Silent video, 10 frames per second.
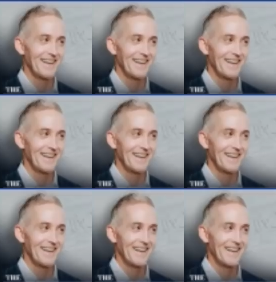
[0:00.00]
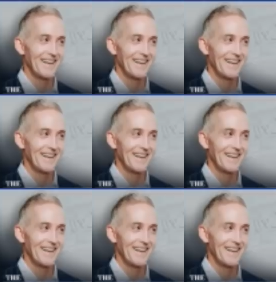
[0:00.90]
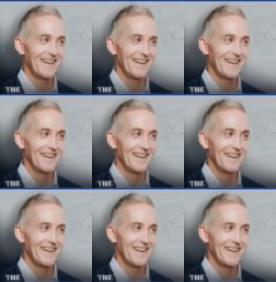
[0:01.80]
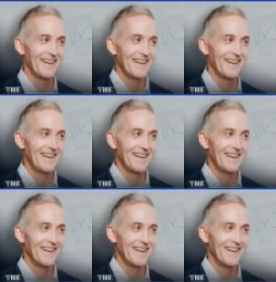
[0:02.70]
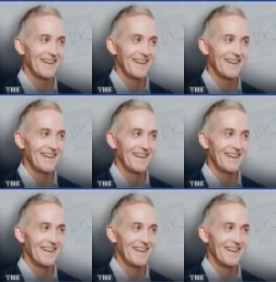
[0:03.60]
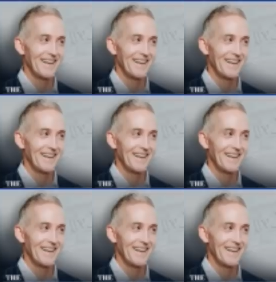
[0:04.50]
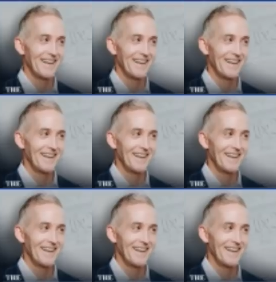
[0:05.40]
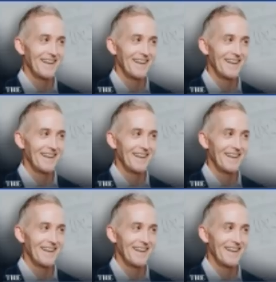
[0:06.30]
[no speech]